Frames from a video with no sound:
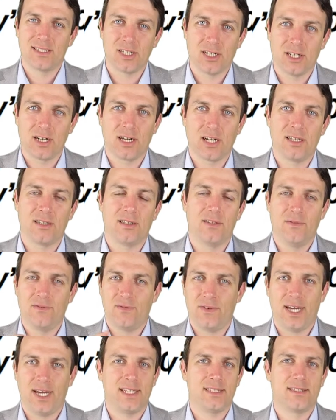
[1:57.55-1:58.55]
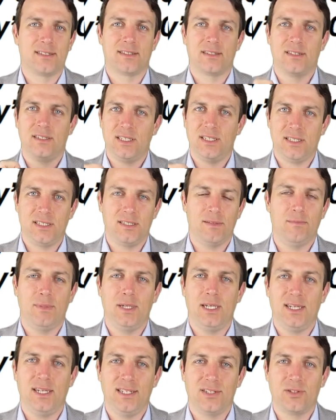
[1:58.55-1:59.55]
target, the Feds, the
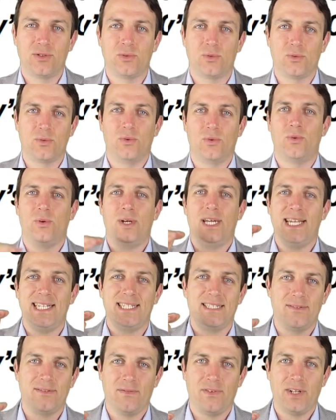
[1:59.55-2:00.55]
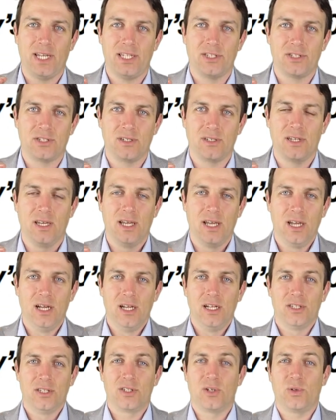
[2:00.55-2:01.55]
ECB, is to raise inflation.
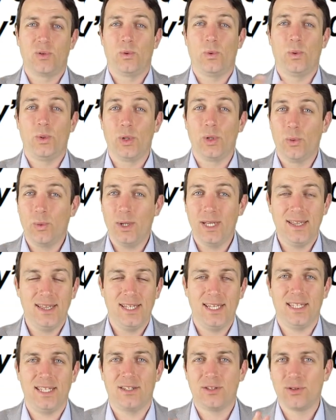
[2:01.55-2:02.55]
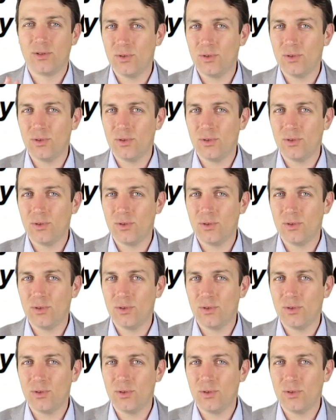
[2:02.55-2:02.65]
So you will need